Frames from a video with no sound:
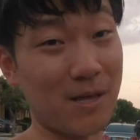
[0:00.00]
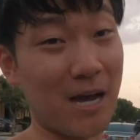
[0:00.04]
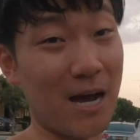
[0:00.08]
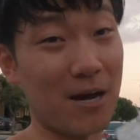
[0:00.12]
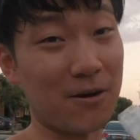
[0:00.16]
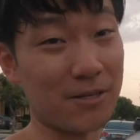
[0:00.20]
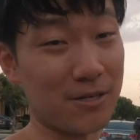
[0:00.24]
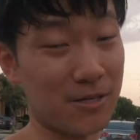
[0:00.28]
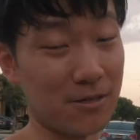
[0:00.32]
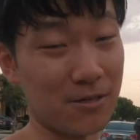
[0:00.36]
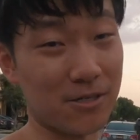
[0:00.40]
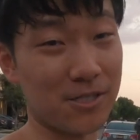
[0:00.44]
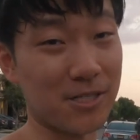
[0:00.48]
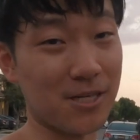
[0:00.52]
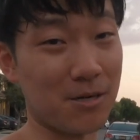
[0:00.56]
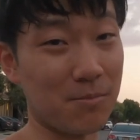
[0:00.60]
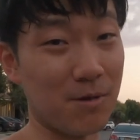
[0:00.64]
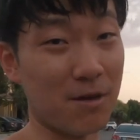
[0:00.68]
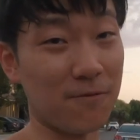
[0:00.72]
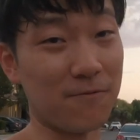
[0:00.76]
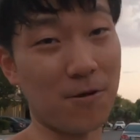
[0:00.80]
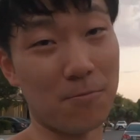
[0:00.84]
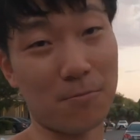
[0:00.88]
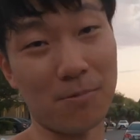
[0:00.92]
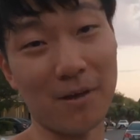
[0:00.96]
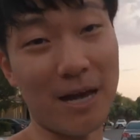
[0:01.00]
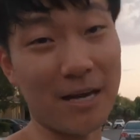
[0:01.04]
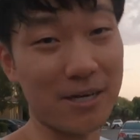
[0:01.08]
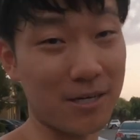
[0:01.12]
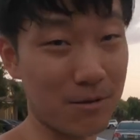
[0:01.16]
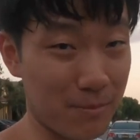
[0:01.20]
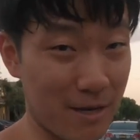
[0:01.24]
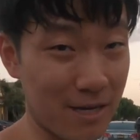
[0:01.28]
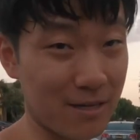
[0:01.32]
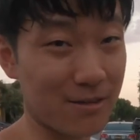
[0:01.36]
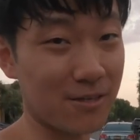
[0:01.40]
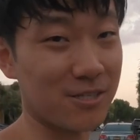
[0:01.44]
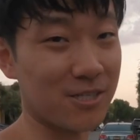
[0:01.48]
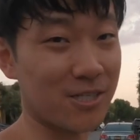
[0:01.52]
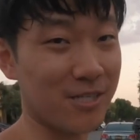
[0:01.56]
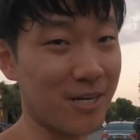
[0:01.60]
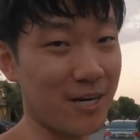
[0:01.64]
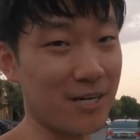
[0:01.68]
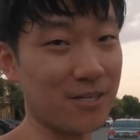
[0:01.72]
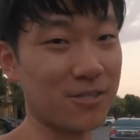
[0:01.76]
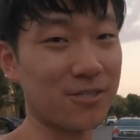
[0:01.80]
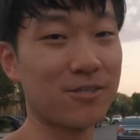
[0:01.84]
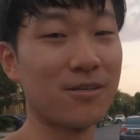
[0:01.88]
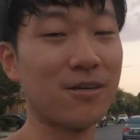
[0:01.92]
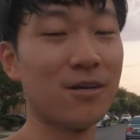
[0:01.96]
the Audi dealership if you're planning to make this
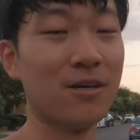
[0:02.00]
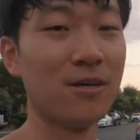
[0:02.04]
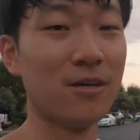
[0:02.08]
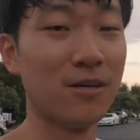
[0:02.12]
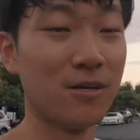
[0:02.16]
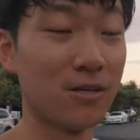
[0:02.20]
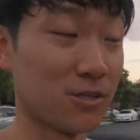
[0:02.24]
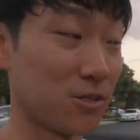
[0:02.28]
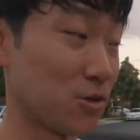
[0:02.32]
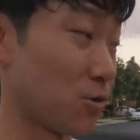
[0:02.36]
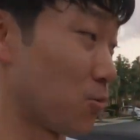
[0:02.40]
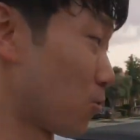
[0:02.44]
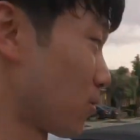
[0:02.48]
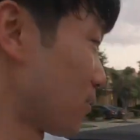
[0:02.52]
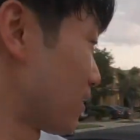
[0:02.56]
change. So